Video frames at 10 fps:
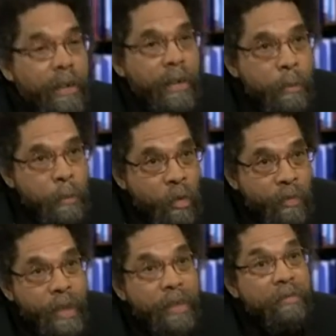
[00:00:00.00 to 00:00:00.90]
They're
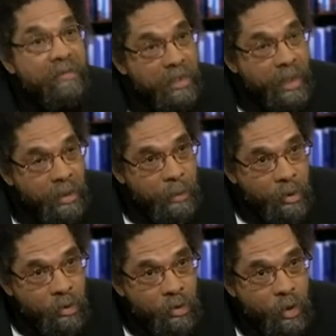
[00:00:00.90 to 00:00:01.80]
moving,
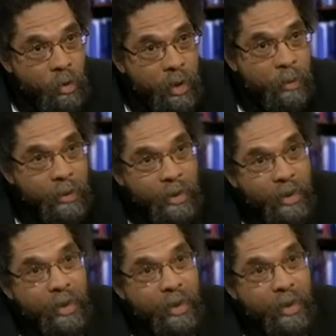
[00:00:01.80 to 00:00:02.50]
sentimental stories, what